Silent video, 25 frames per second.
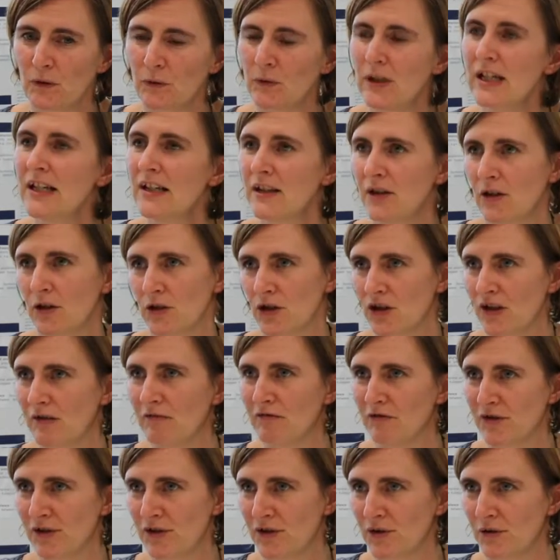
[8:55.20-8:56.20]
research
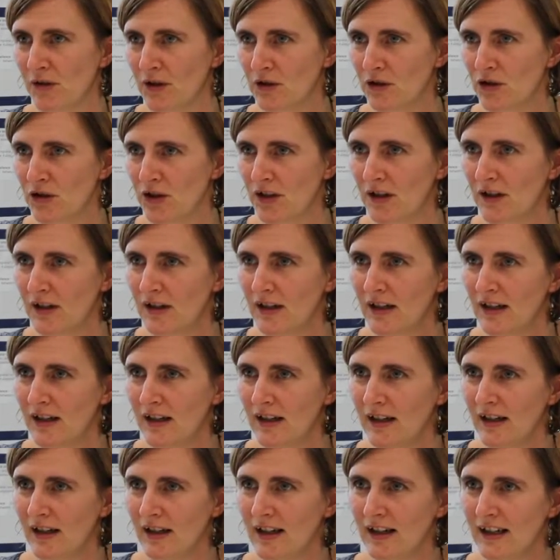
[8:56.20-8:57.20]
infrastructure,
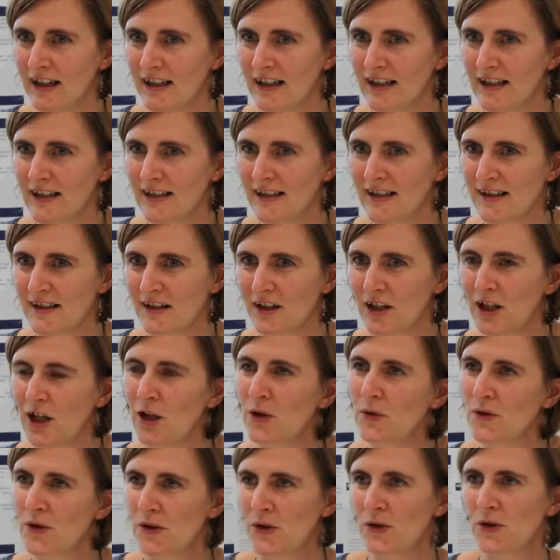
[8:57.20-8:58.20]
it's
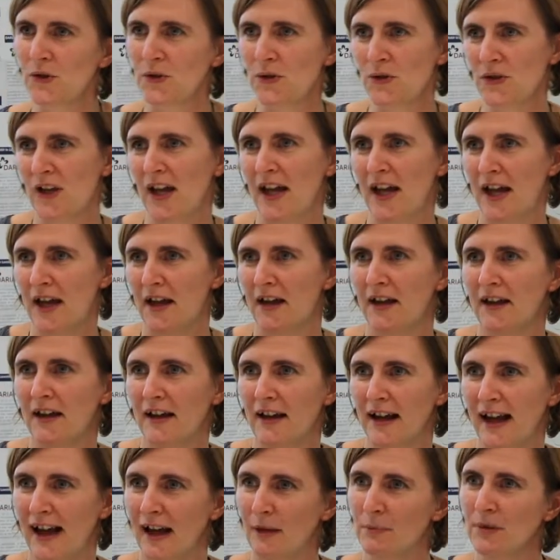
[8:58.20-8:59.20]
closer to their
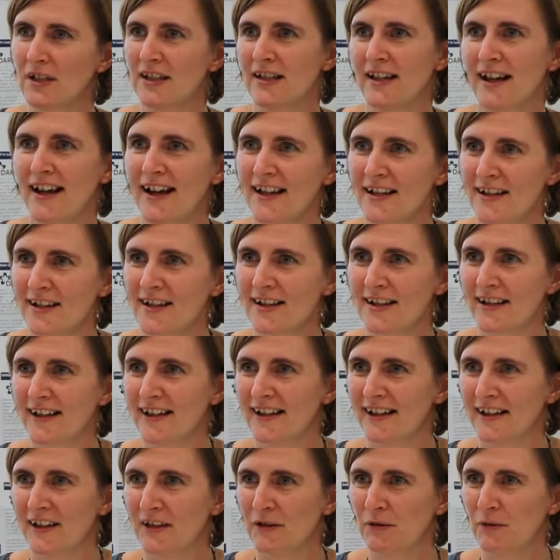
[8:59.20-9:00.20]
habitat,
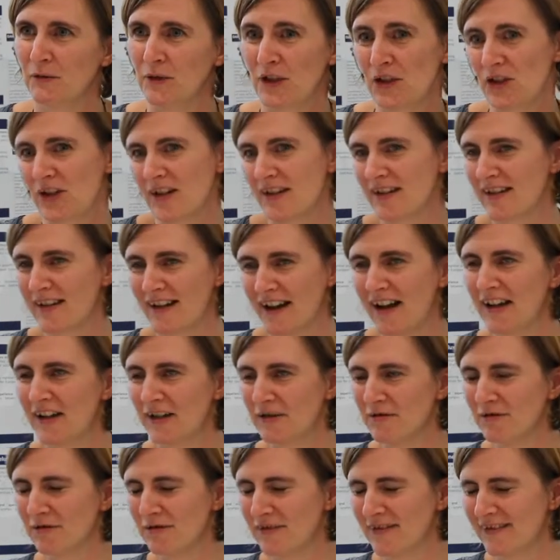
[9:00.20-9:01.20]
which is
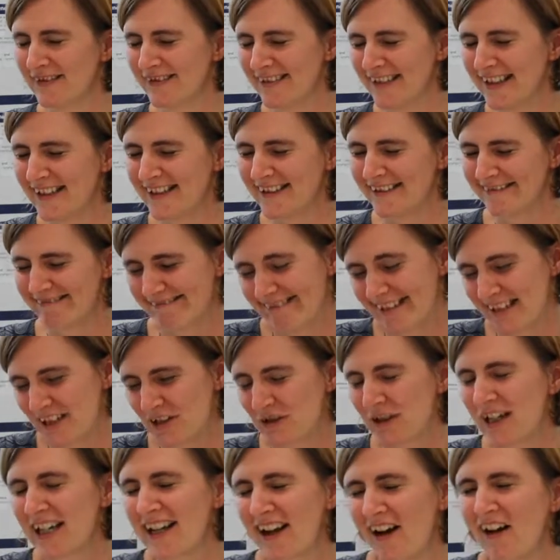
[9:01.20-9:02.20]
kind of the
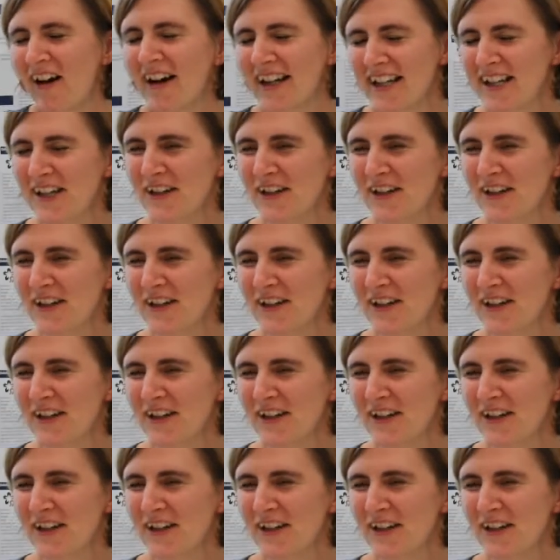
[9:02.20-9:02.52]
trick I